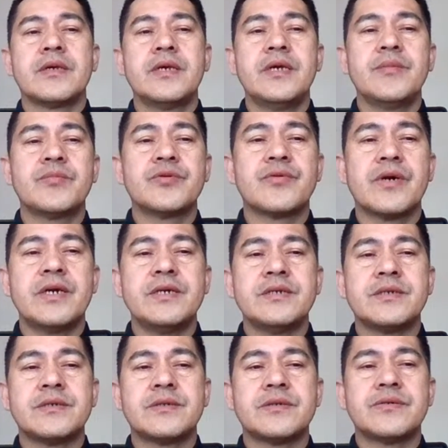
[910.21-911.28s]
Give
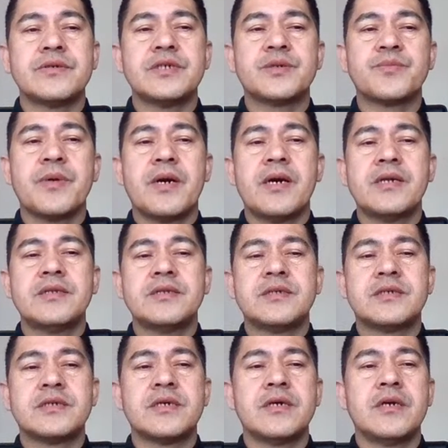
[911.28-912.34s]
grace.
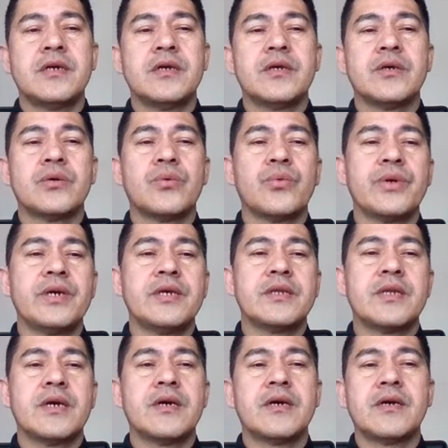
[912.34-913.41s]
Response
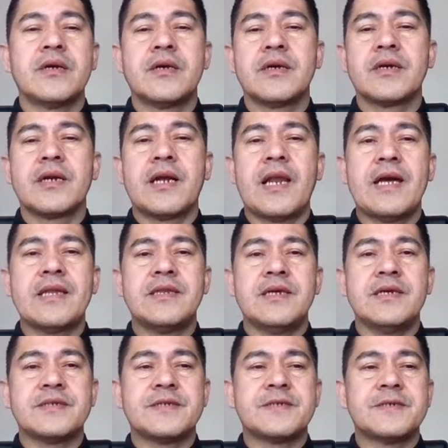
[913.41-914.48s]
with
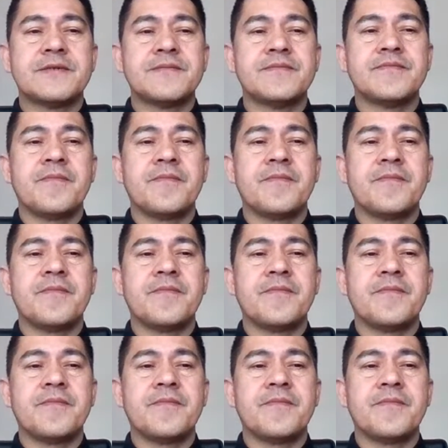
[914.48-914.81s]
gladness.